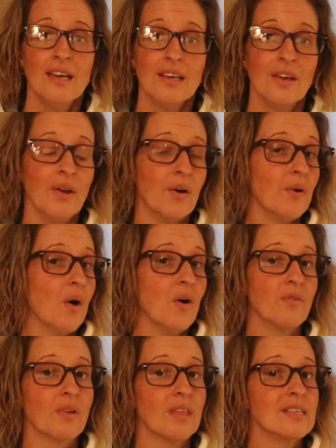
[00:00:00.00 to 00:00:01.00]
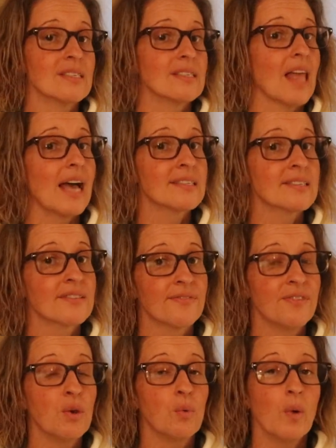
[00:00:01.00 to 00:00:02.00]
you know, over this last
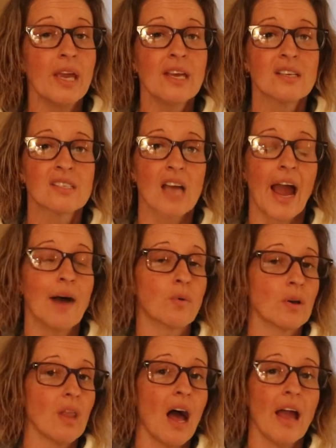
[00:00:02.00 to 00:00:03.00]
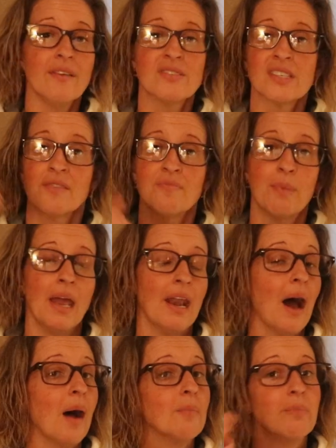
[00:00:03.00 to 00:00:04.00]
few weeks, our lives have
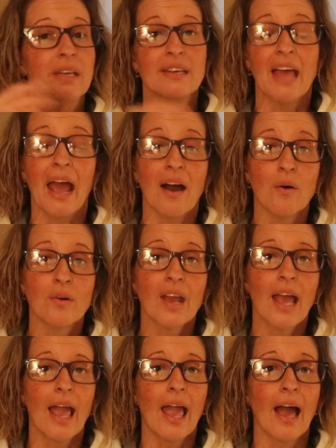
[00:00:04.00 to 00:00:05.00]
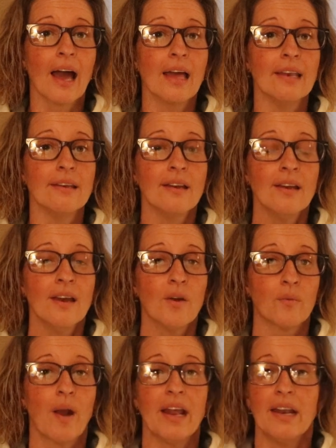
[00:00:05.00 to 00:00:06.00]
been up and down, and
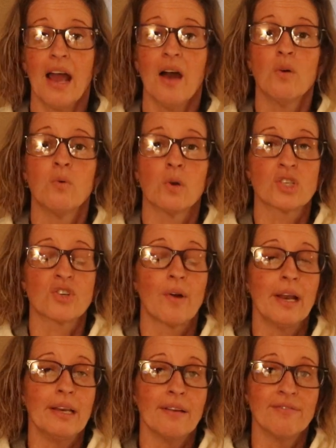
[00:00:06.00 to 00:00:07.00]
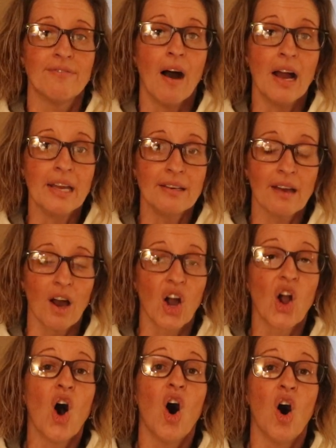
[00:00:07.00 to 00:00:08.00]
right now we're trying to find a
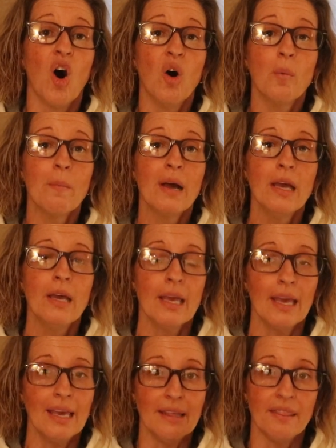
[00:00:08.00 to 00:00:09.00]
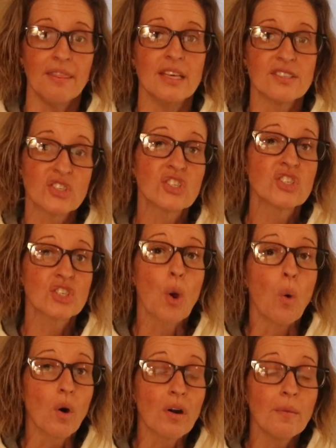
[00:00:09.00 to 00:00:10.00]
calm in this
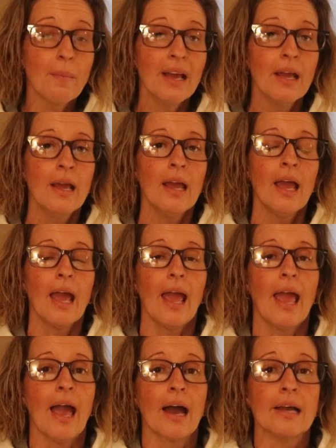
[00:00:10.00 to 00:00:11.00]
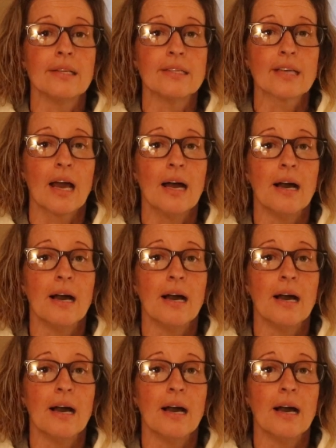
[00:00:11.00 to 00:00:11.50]
storm. And